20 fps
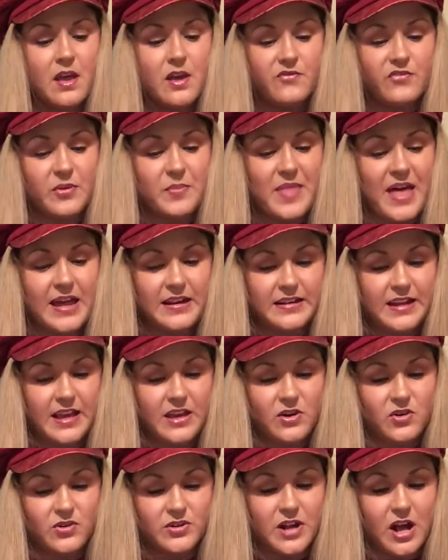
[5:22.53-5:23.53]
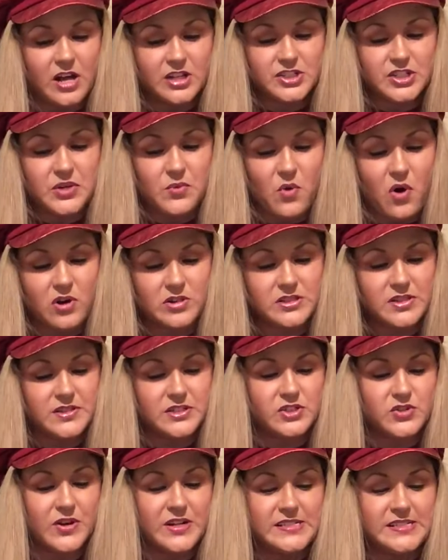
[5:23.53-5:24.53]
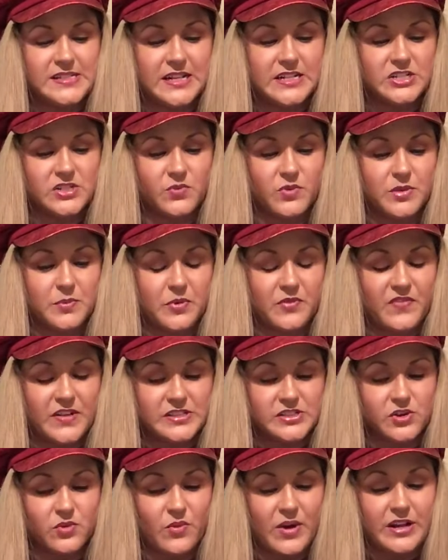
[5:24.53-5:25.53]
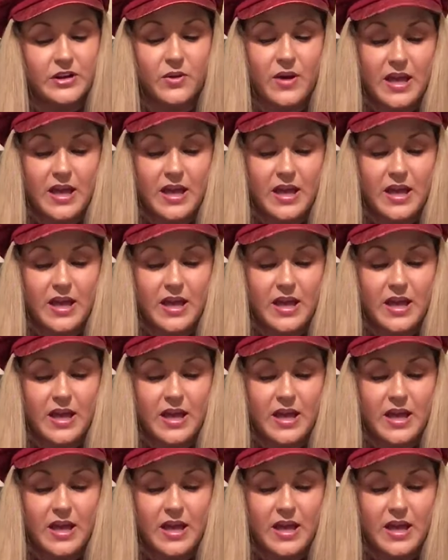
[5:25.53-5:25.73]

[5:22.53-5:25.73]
From that day on, Hachi walked to the train station with Professor Ueno